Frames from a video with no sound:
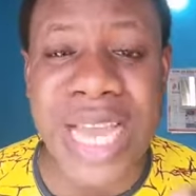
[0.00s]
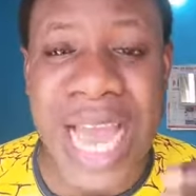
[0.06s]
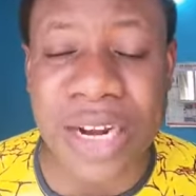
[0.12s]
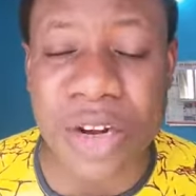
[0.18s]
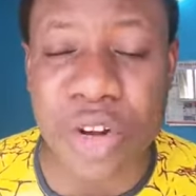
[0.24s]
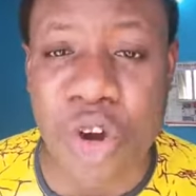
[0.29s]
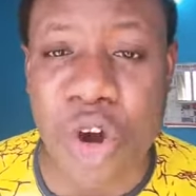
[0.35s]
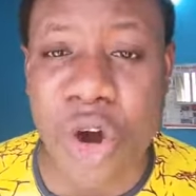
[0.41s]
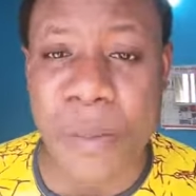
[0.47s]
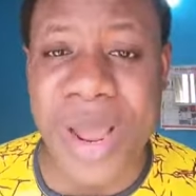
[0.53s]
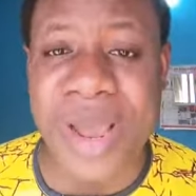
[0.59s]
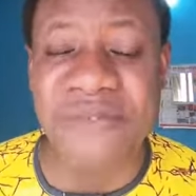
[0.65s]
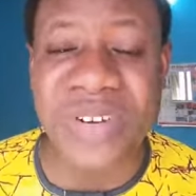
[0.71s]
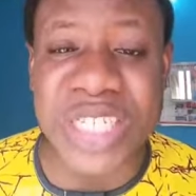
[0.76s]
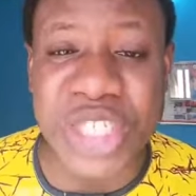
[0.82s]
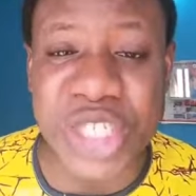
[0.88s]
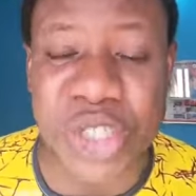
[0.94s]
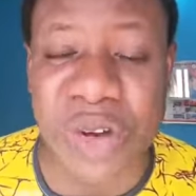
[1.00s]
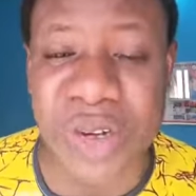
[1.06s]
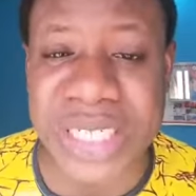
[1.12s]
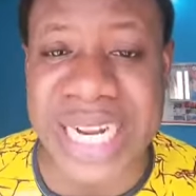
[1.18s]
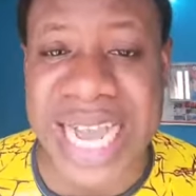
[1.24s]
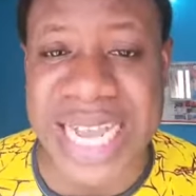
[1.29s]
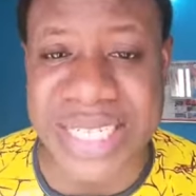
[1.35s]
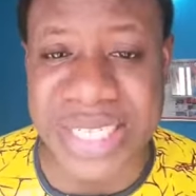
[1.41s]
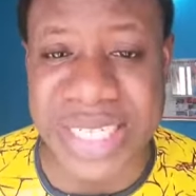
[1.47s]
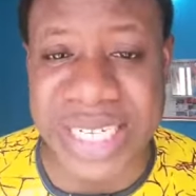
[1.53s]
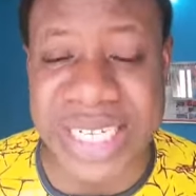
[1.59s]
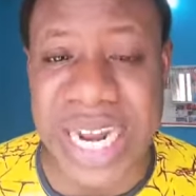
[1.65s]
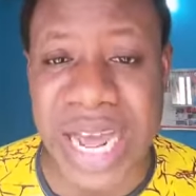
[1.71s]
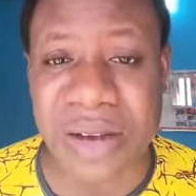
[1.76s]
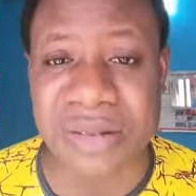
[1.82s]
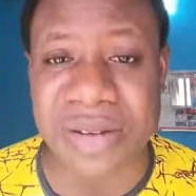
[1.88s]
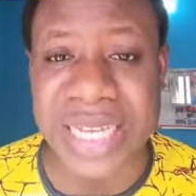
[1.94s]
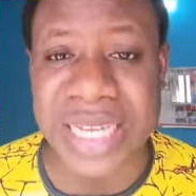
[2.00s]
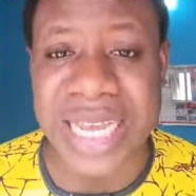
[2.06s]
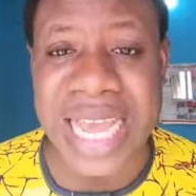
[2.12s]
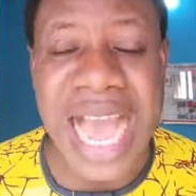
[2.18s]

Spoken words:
can come every Sunday and sit down